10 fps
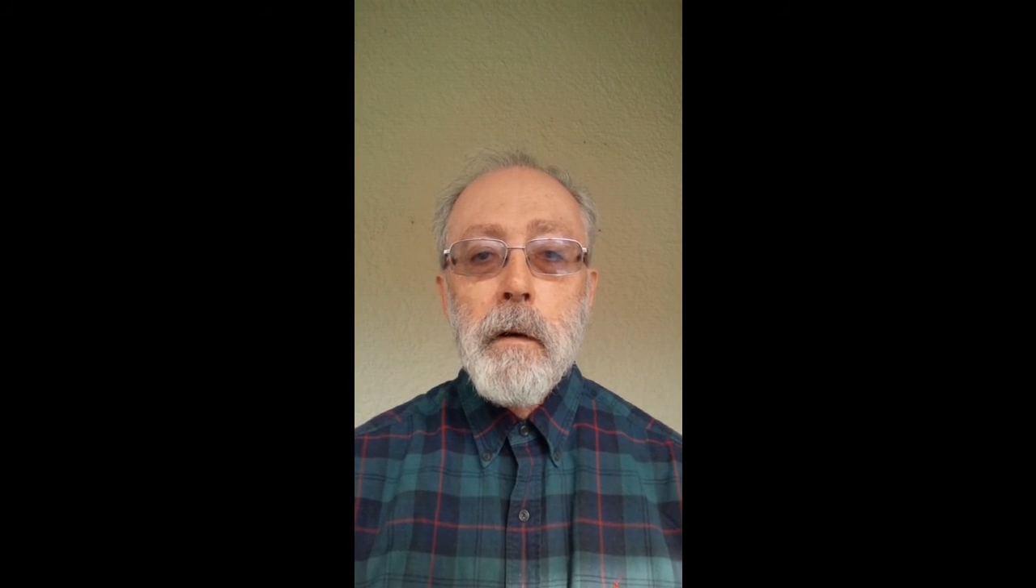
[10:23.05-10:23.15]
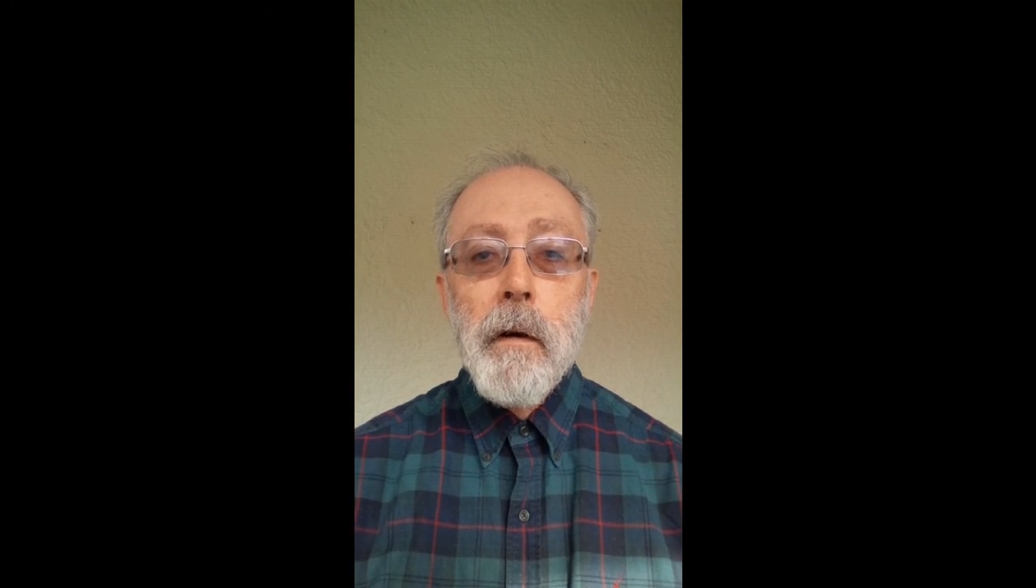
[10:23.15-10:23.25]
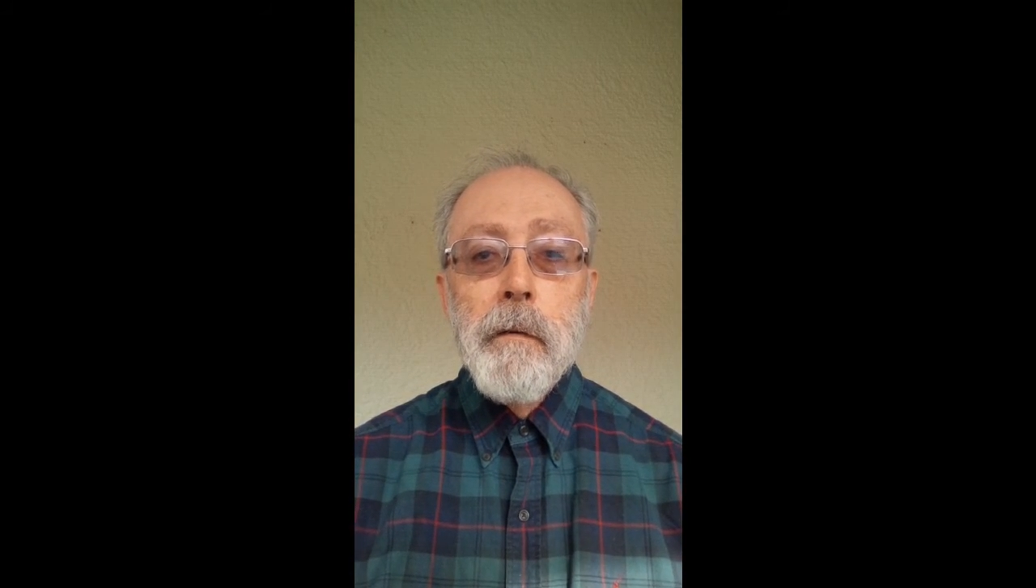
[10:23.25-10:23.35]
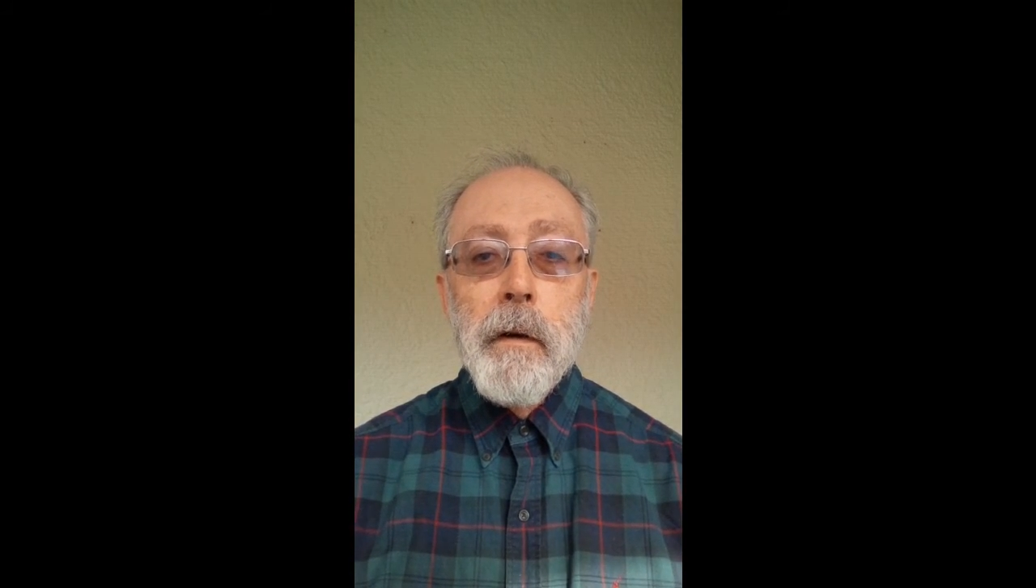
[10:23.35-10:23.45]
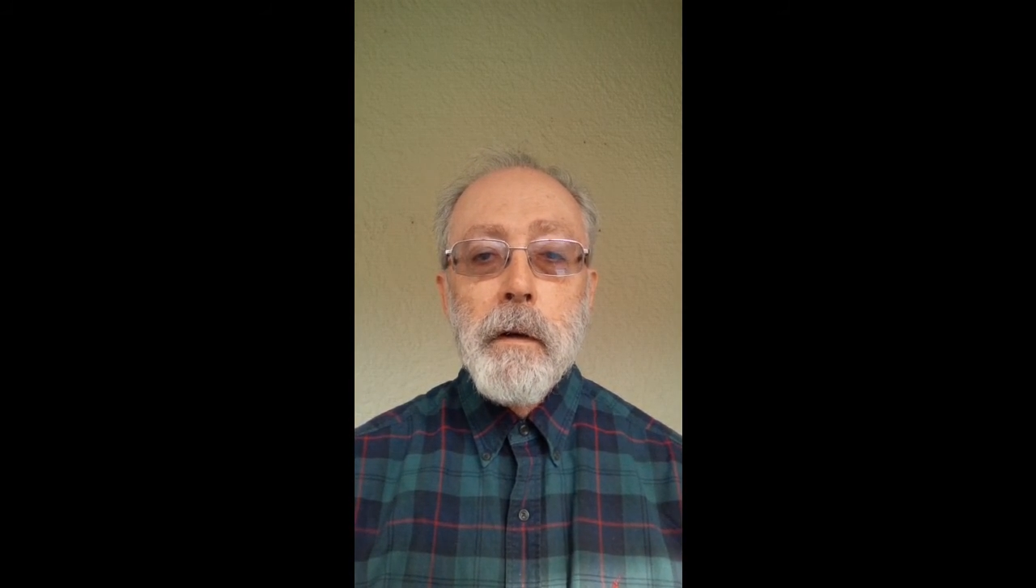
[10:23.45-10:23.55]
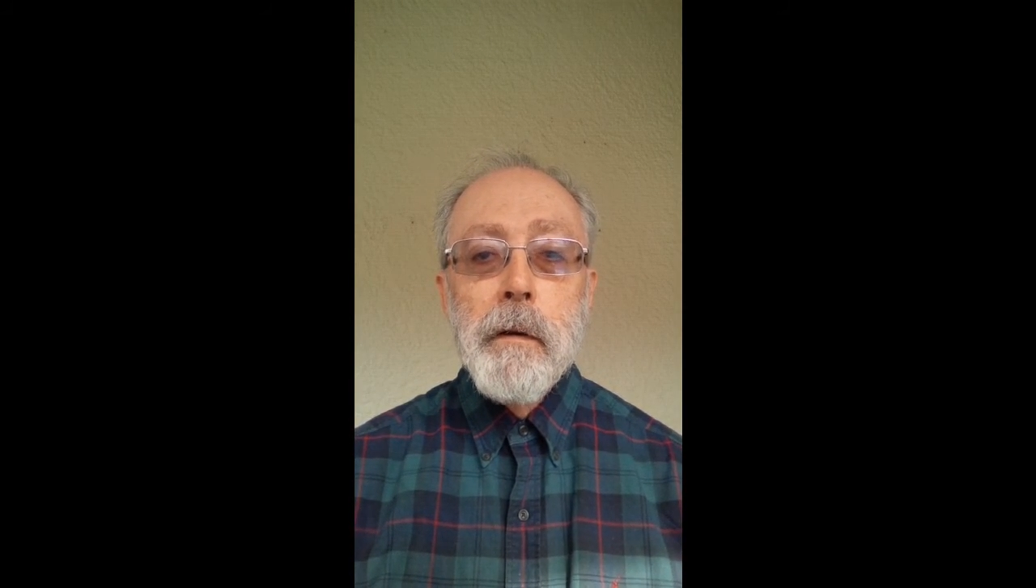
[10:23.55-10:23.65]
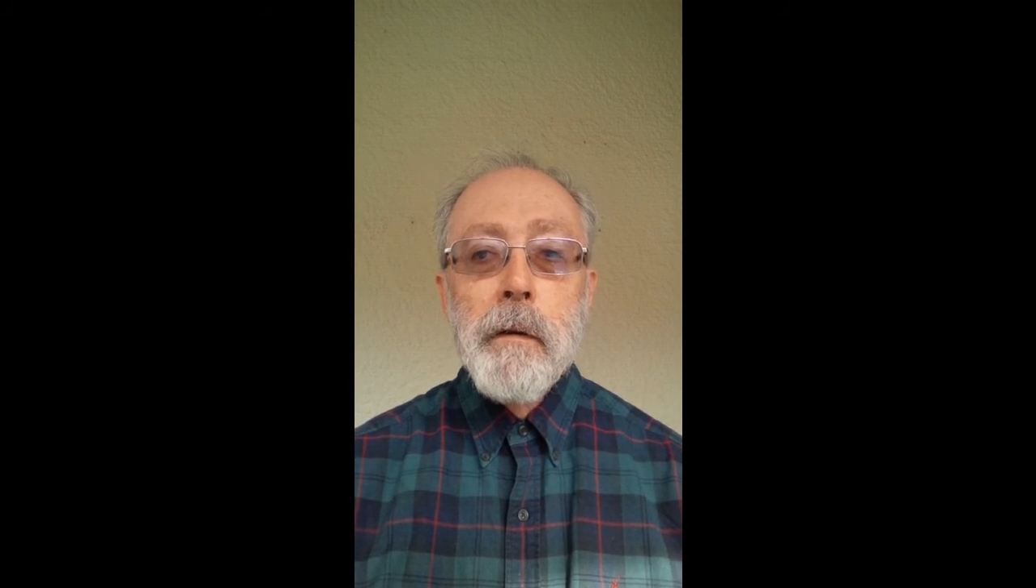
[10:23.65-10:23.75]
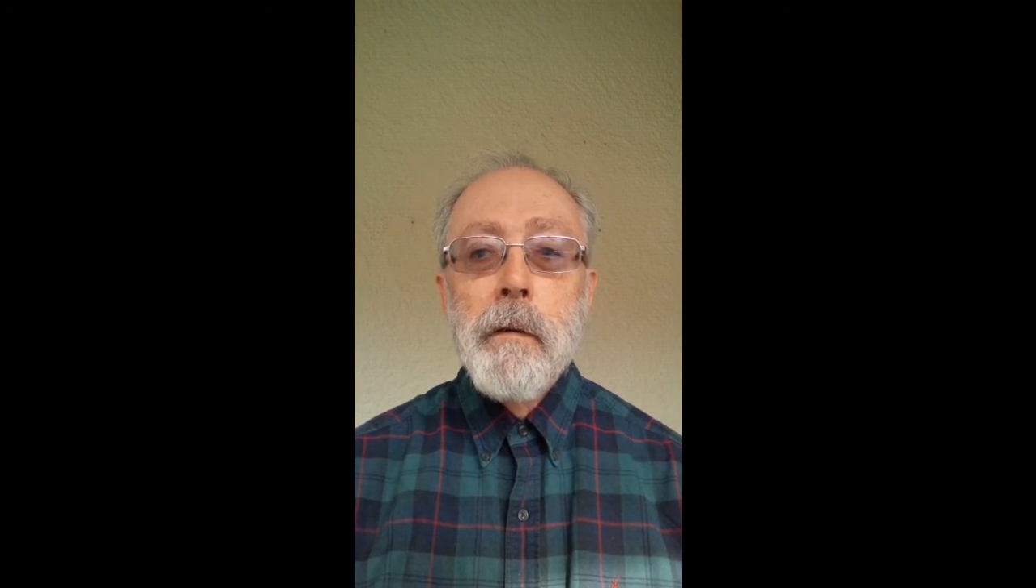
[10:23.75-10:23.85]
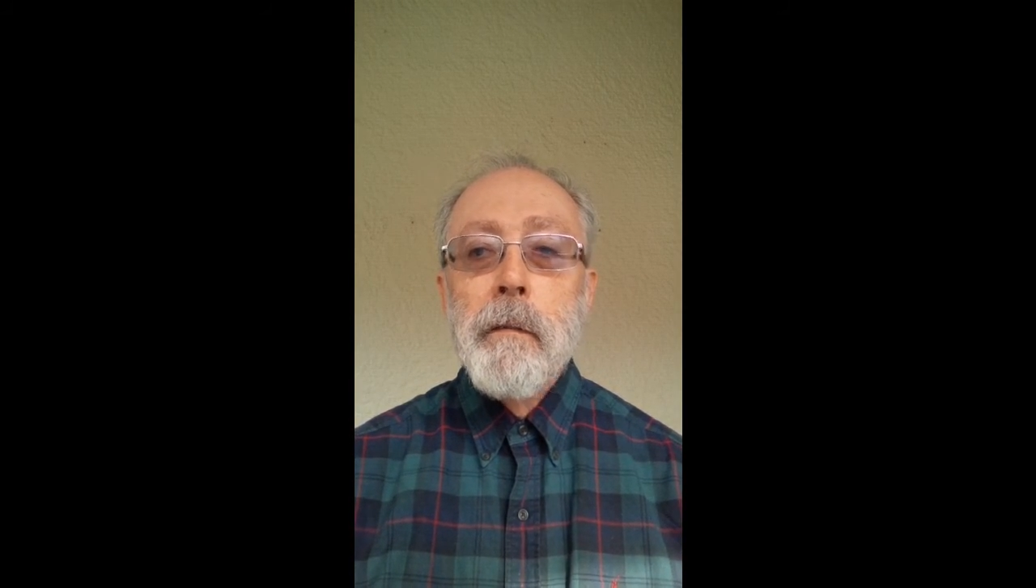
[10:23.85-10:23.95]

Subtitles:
conflict.